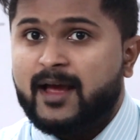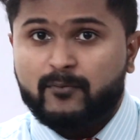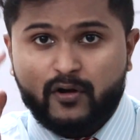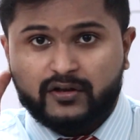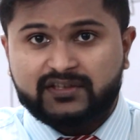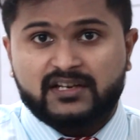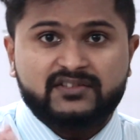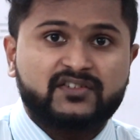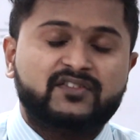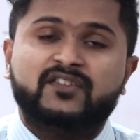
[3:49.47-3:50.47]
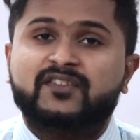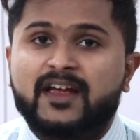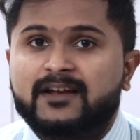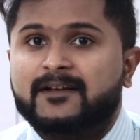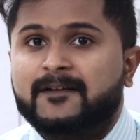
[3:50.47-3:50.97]
I'm logically just
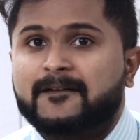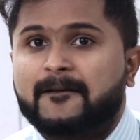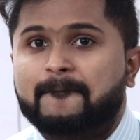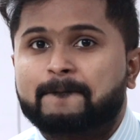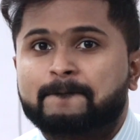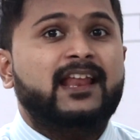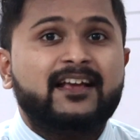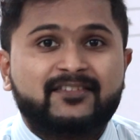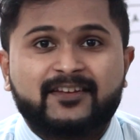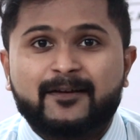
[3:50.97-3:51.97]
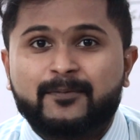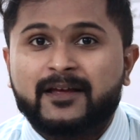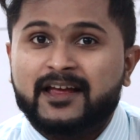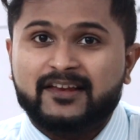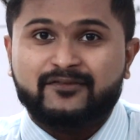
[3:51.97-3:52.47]
designing it the next step
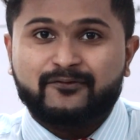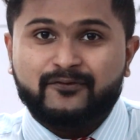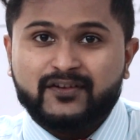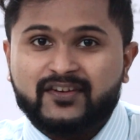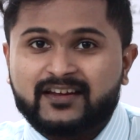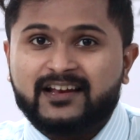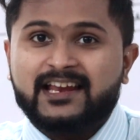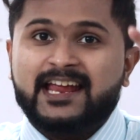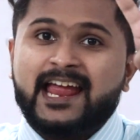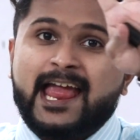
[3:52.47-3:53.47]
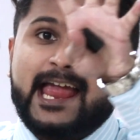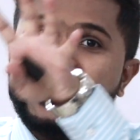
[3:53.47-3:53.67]
is physically